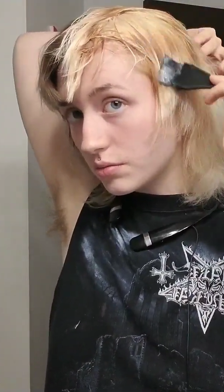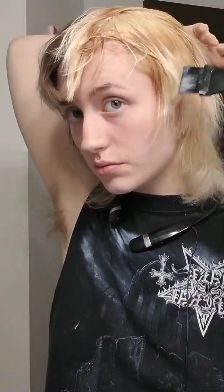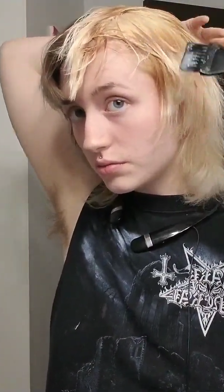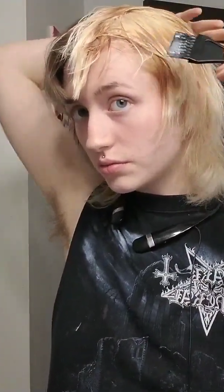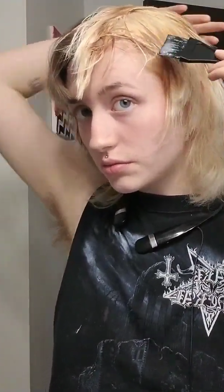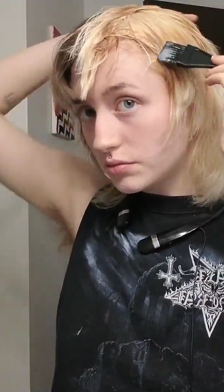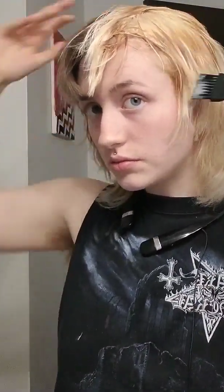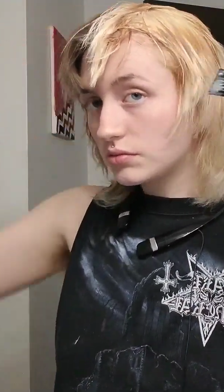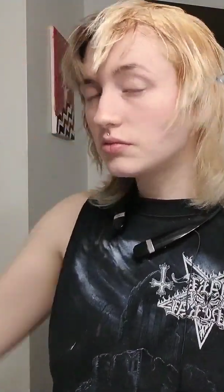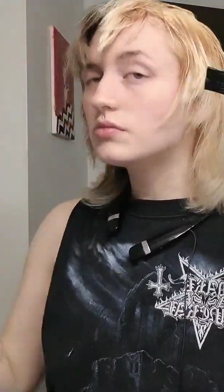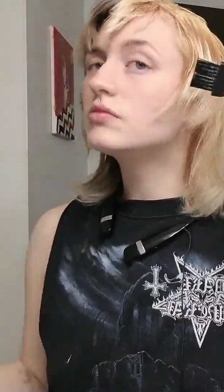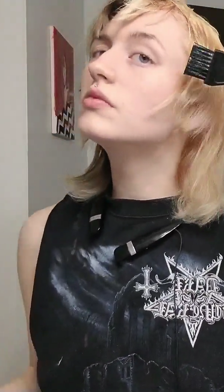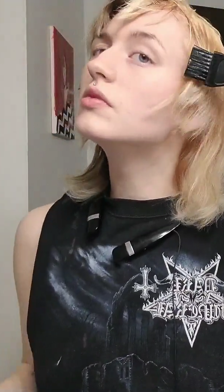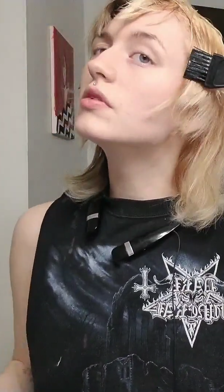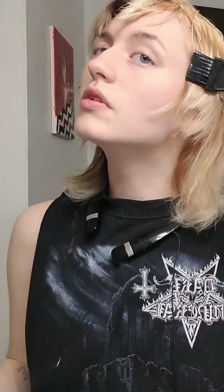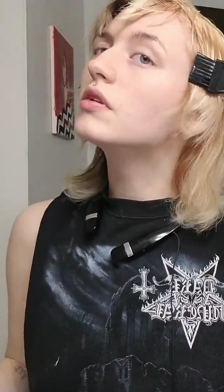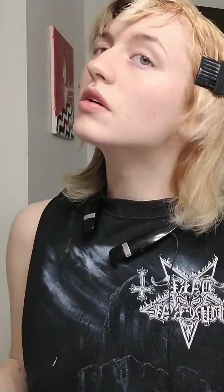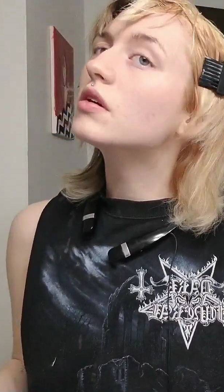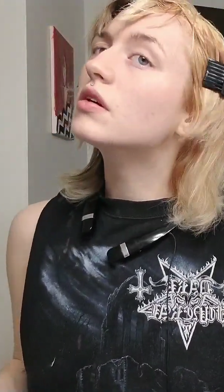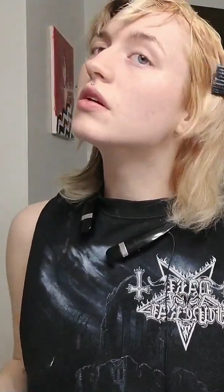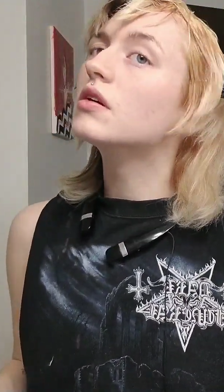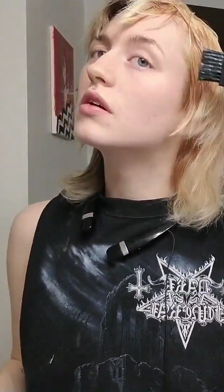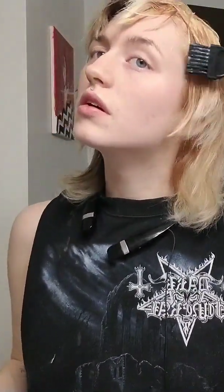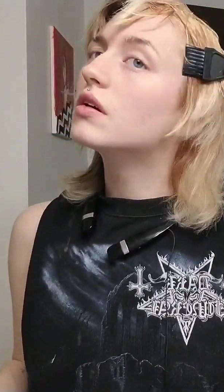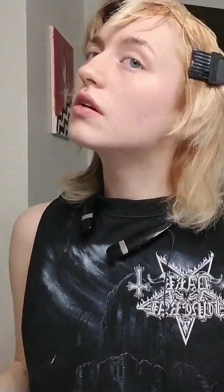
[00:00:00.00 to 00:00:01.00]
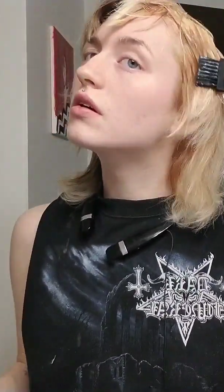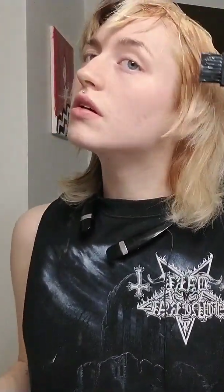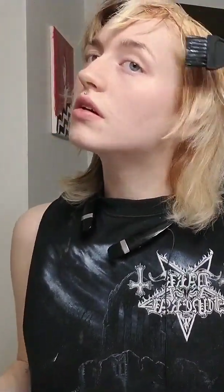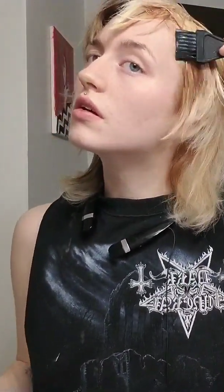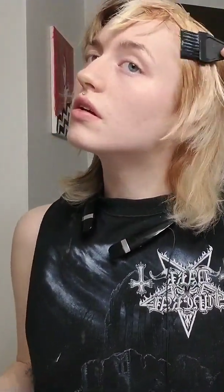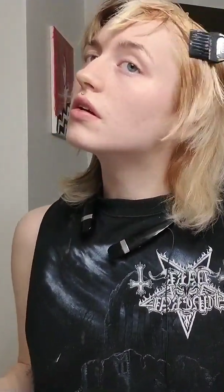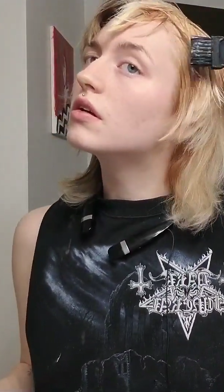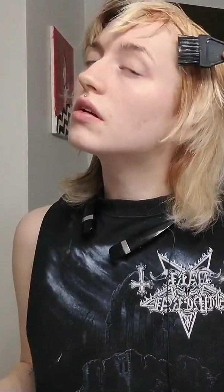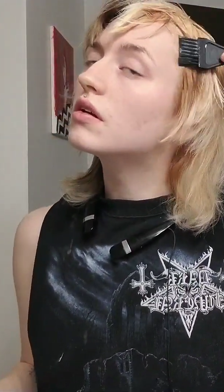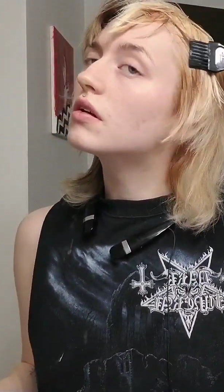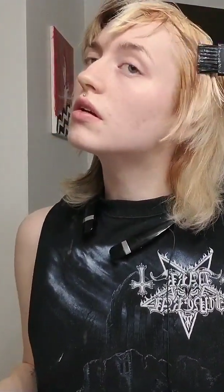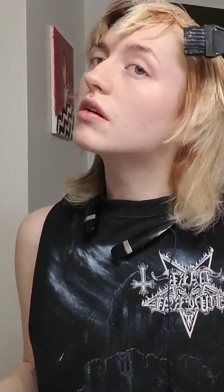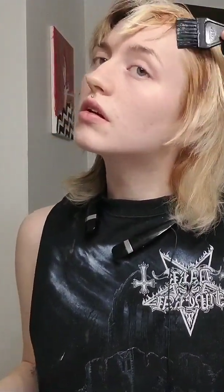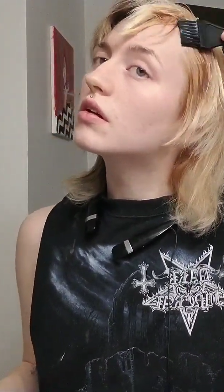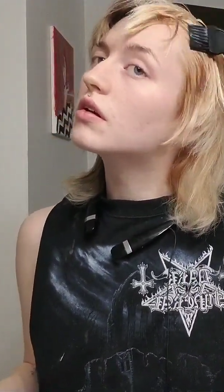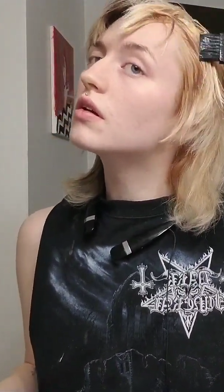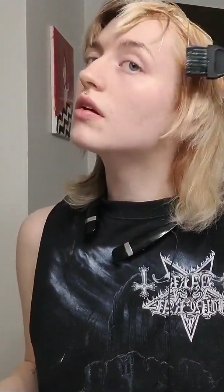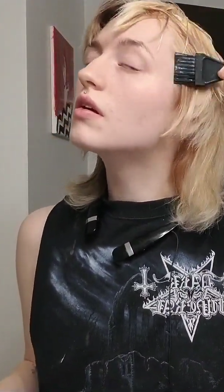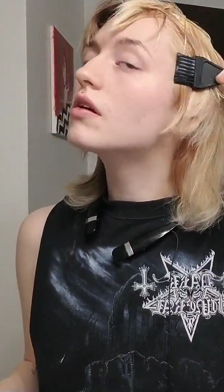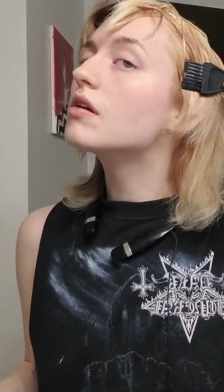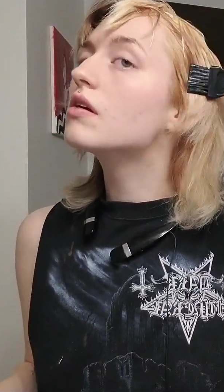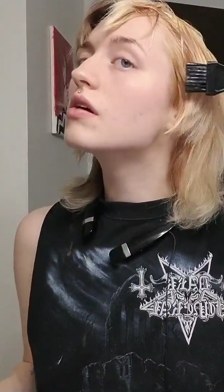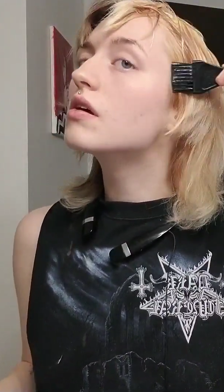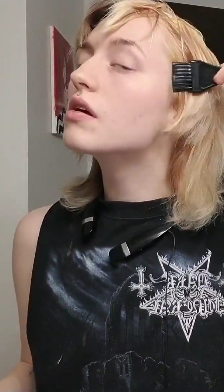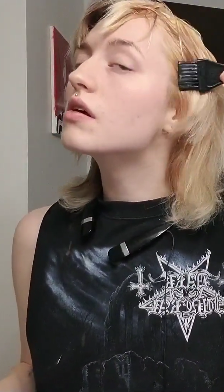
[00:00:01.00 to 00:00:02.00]
So I washed that
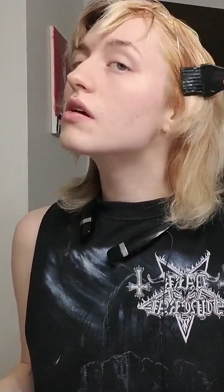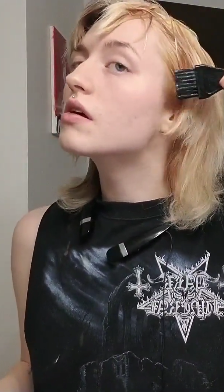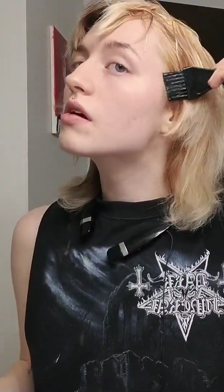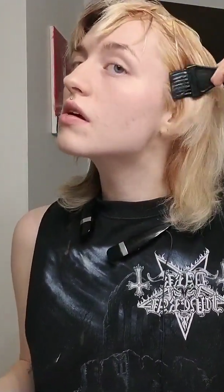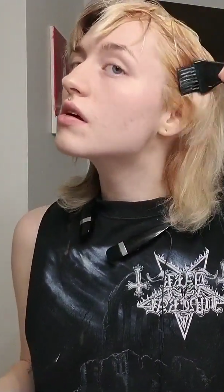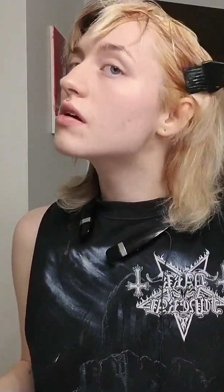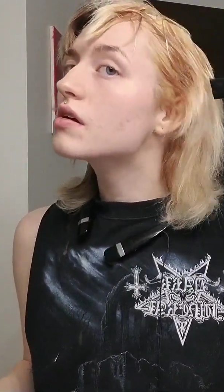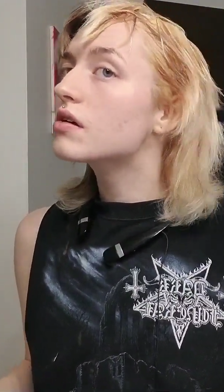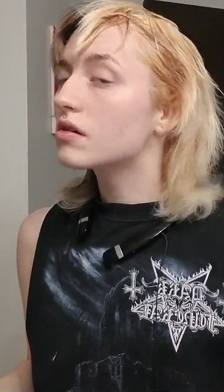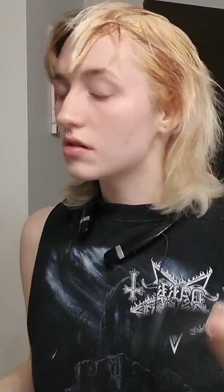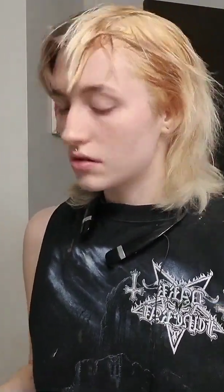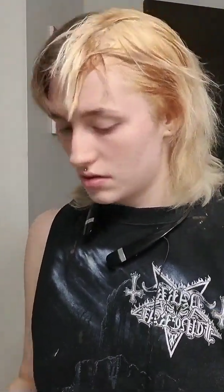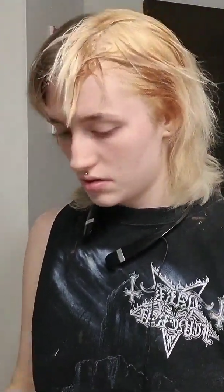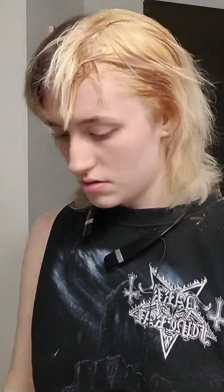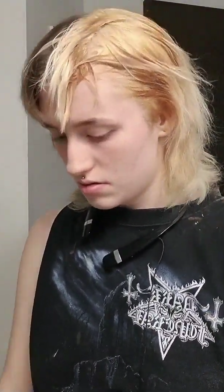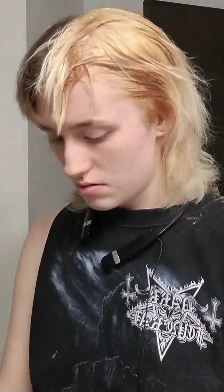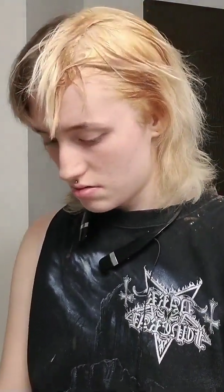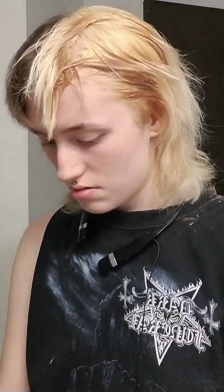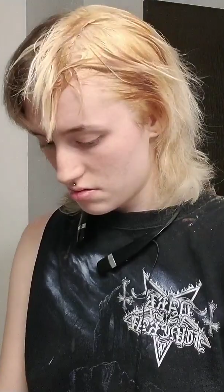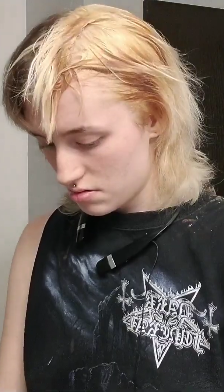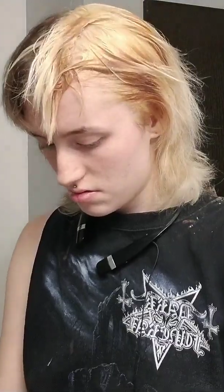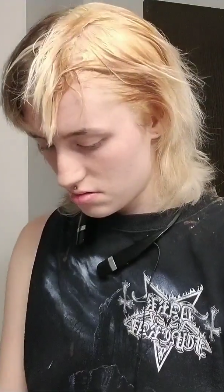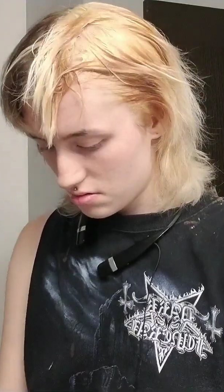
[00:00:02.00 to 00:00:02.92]
out and then